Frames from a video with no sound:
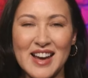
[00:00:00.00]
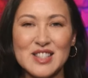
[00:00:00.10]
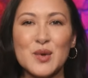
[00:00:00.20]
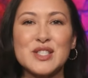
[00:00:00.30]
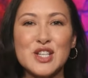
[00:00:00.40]

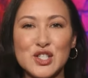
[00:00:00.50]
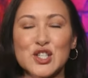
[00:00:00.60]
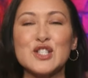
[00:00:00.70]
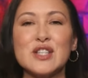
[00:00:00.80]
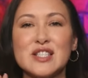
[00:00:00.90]
So is
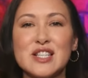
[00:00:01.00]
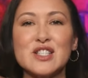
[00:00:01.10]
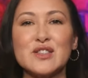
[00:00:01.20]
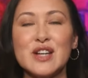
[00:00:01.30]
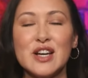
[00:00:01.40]

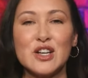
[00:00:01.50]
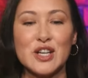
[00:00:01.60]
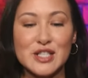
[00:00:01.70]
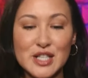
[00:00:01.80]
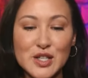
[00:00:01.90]

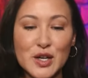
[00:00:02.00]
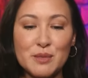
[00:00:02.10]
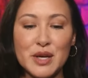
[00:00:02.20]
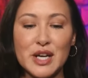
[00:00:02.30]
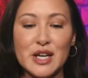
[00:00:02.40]
this going to
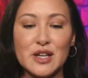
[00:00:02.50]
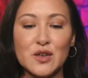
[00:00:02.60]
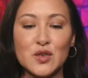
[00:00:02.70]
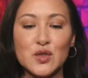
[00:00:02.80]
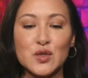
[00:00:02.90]

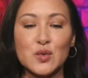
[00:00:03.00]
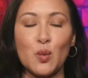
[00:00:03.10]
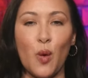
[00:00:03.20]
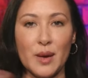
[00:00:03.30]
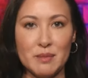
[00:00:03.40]
be
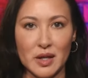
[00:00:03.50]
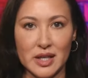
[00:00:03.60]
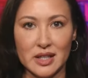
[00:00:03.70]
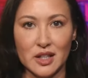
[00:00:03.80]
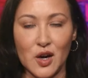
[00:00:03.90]
1
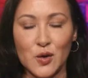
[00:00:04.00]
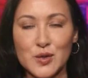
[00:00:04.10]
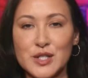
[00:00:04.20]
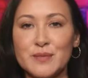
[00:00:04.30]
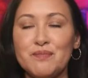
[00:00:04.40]
million
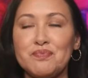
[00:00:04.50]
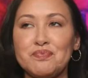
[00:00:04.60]
loans,